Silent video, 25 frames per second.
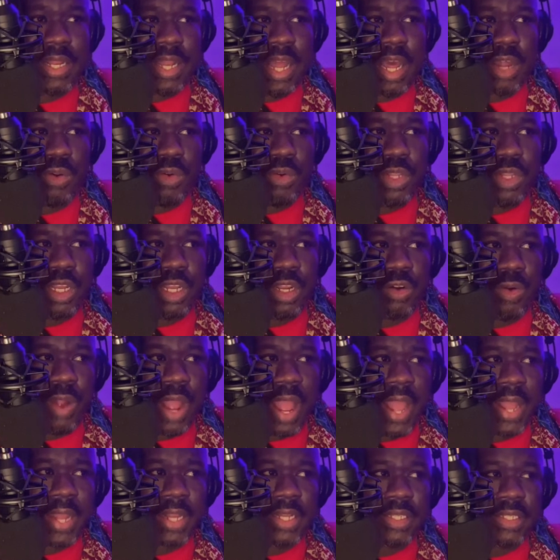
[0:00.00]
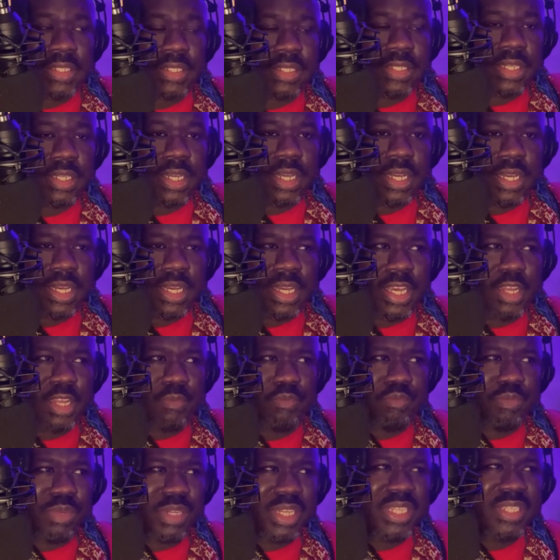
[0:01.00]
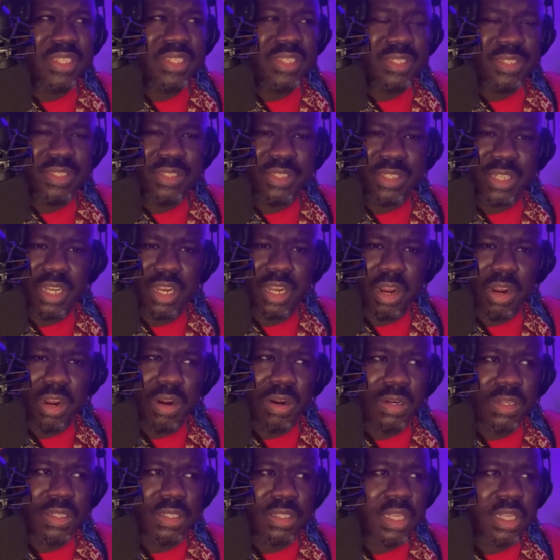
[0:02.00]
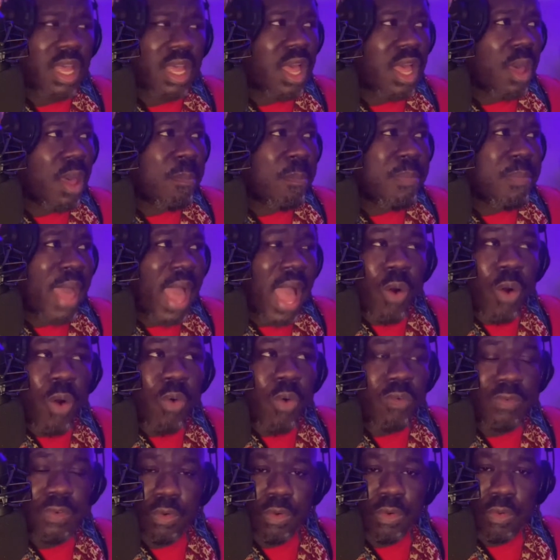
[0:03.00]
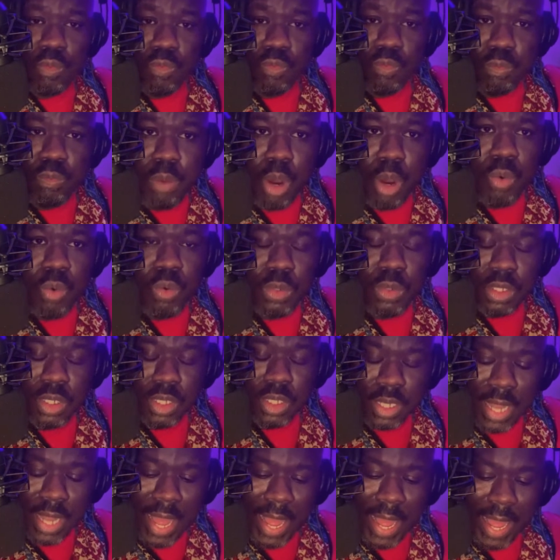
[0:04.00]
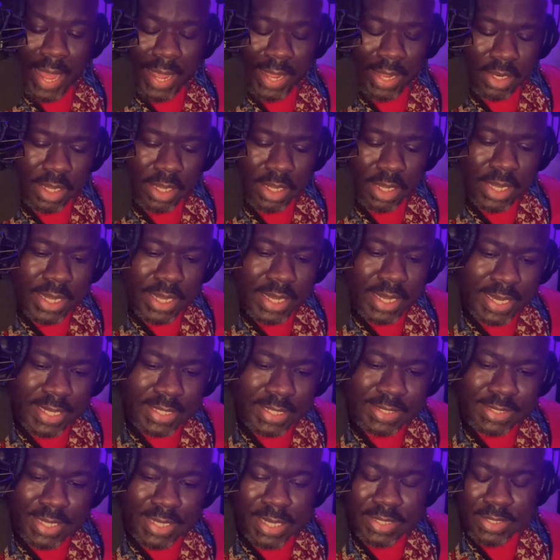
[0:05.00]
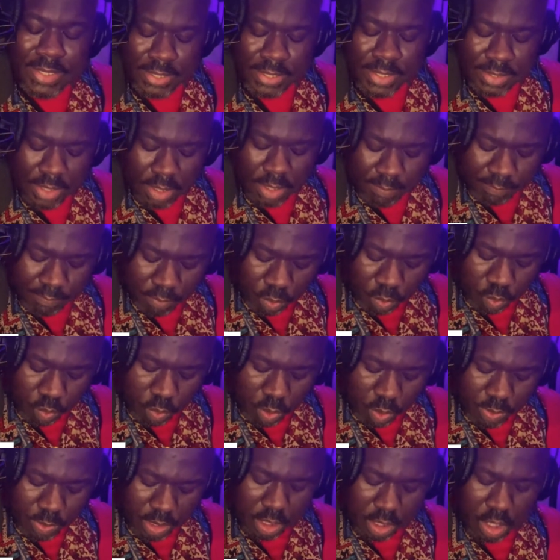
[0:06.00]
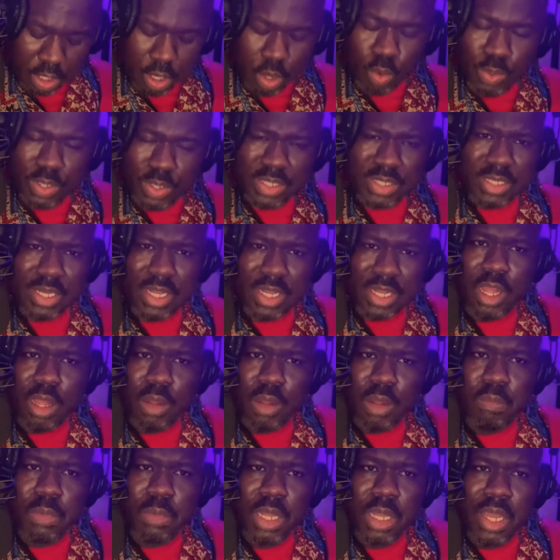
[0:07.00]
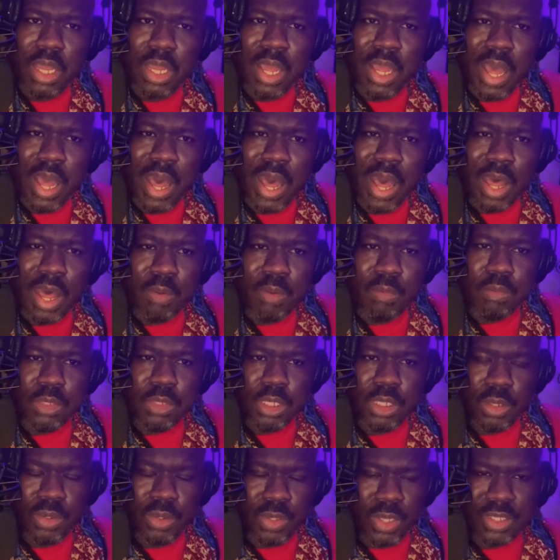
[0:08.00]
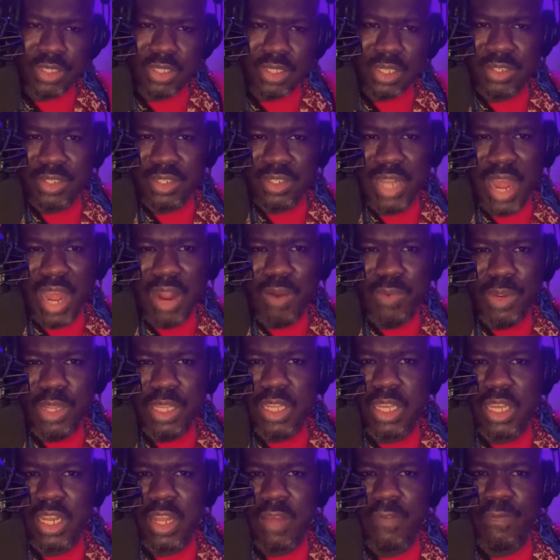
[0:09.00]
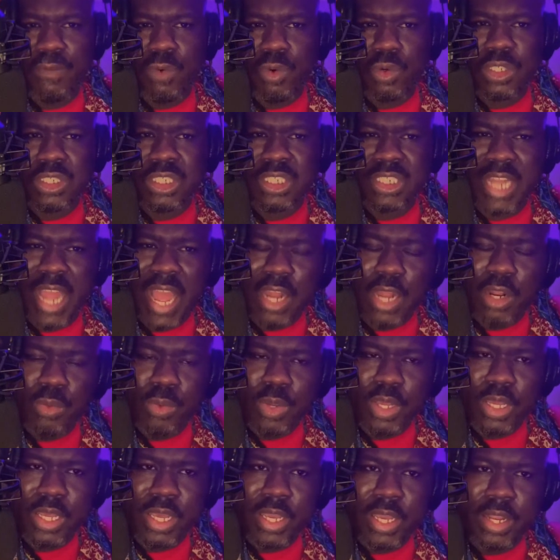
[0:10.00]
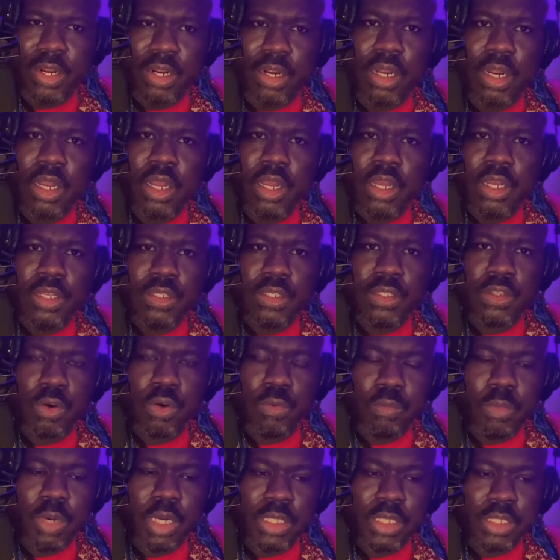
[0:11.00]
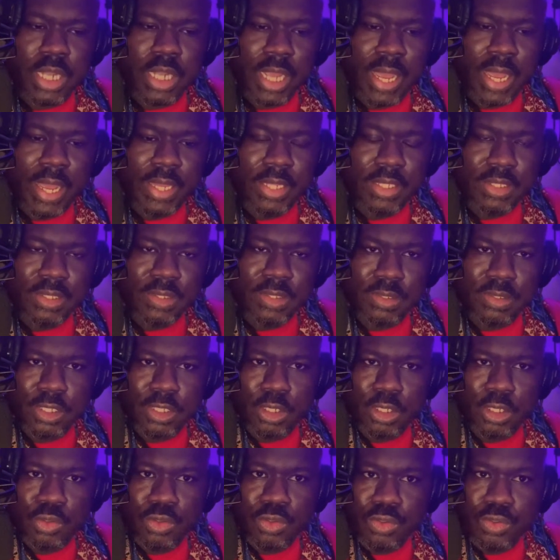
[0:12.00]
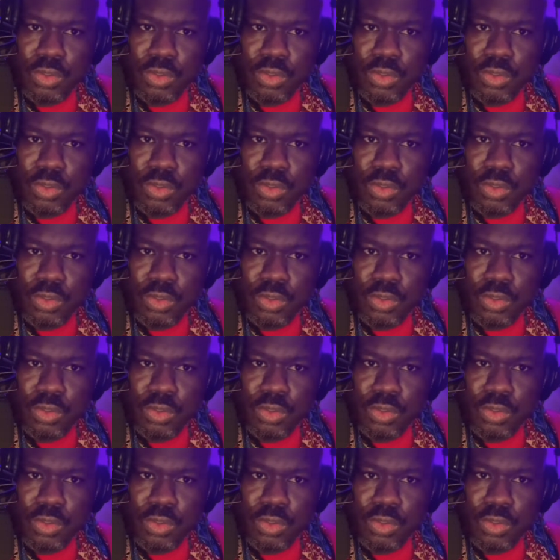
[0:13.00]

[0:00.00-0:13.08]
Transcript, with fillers: not only cracks, it blisters and hurts. Powerful, potent line. It sets us up for what we know is to come. Um, you know, there's there's not really any foreshadowing here so much as, you know,